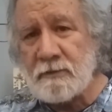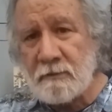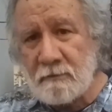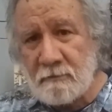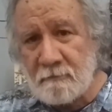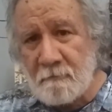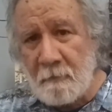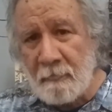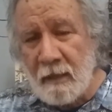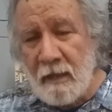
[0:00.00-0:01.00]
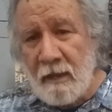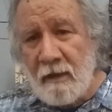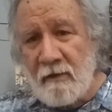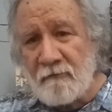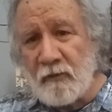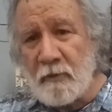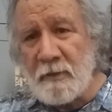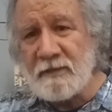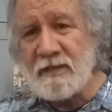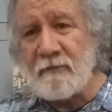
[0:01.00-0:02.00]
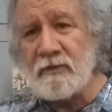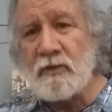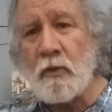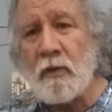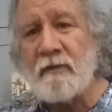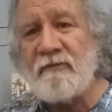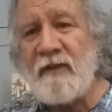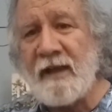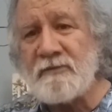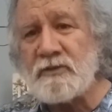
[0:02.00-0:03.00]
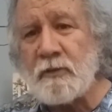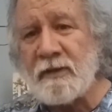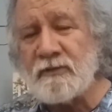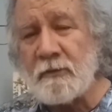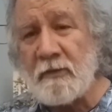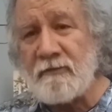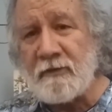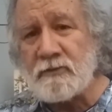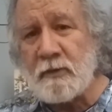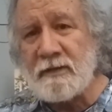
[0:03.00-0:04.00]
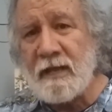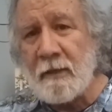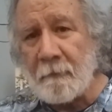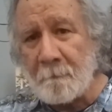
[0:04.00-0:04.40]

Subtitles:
For the B7 chord, 5 strings from the 5th string down.